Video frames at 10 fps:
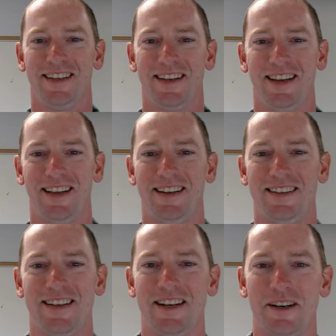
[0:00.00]

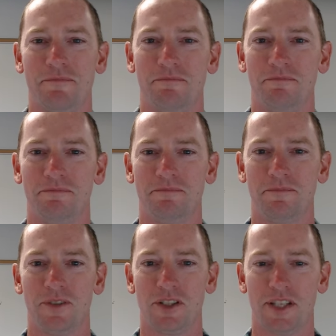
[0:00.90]
and um,
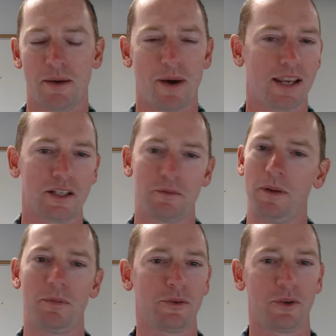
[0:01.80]
just get by because
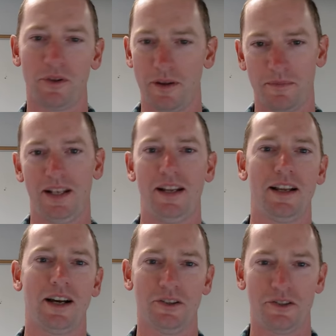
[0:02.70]
people told them they need a
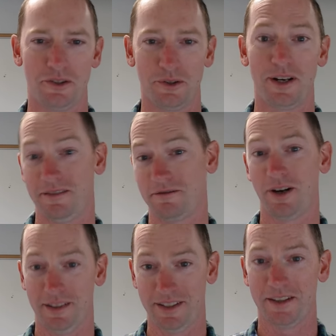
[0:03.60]
college degree.
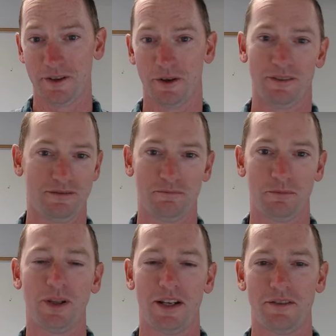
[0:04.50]
Frankly, there are
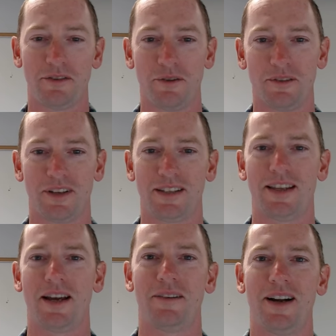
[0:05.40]
plenty of students like
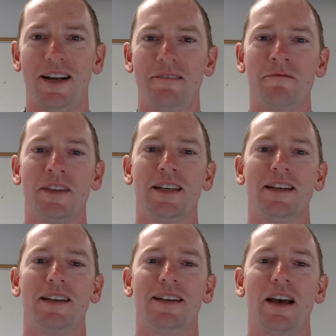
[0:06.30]
that, right?
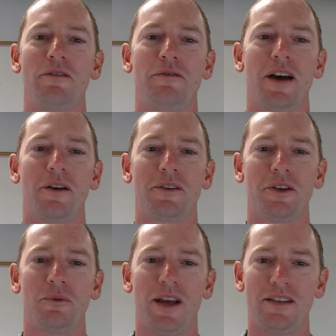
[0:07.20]
Have you found
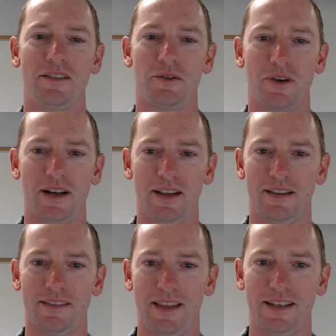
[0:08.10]
good ways to try
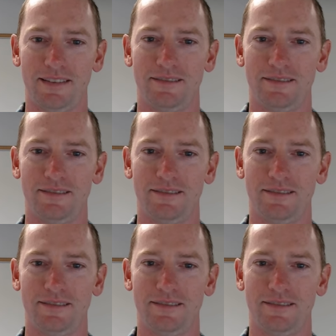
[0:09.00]
to like